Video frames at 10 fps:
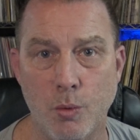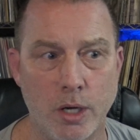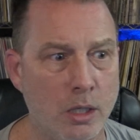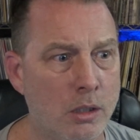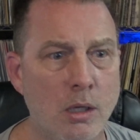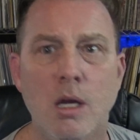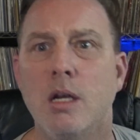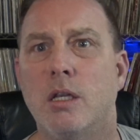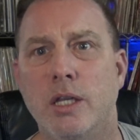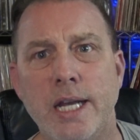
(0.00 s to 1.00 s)
want to
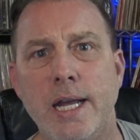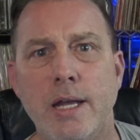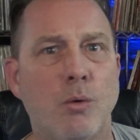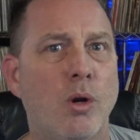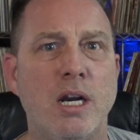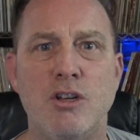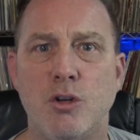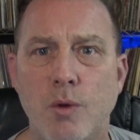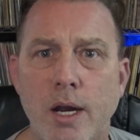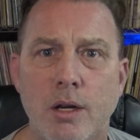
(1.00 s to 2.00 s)
clean, organize
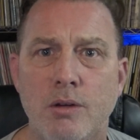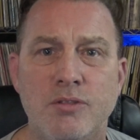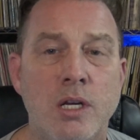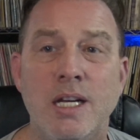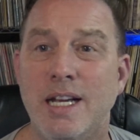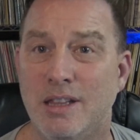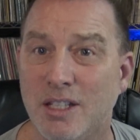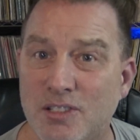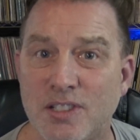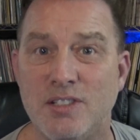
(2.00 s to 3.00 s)
your records, and
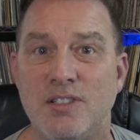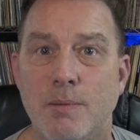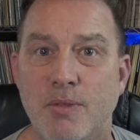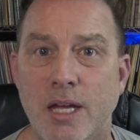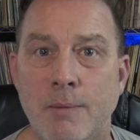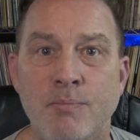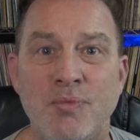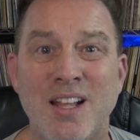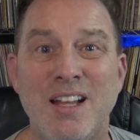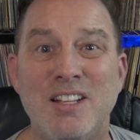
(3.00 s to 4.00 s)
listen to something,
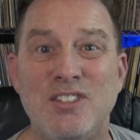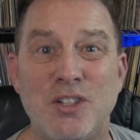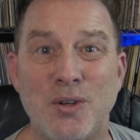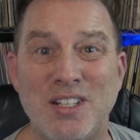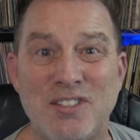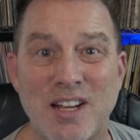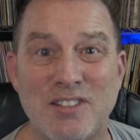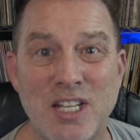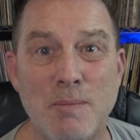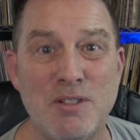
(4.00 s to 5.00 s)
Sirius
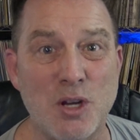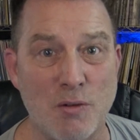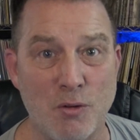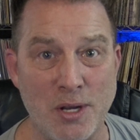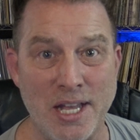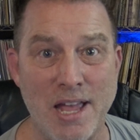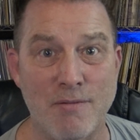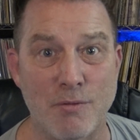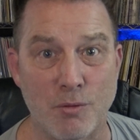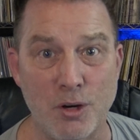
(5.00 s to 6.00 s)
XM is offering a
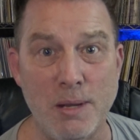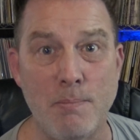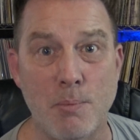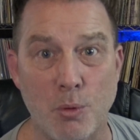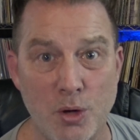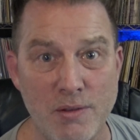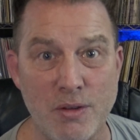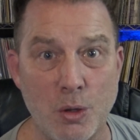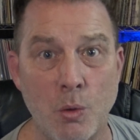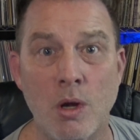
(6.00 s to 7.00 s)
free
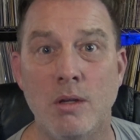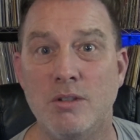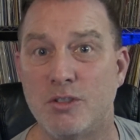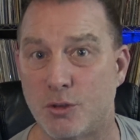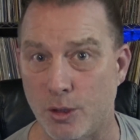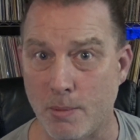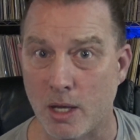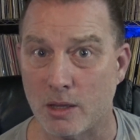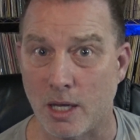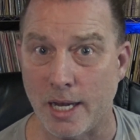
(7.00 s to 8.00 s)
preview stream
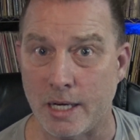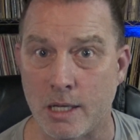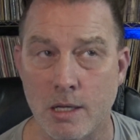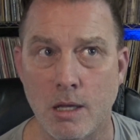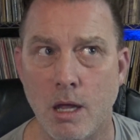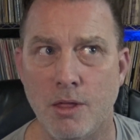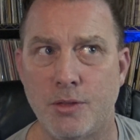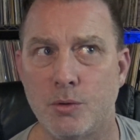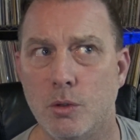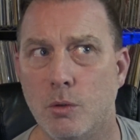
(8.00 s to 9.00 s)
online
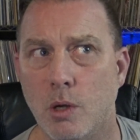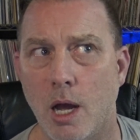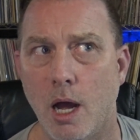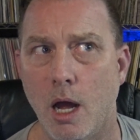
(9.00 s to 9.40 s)
through,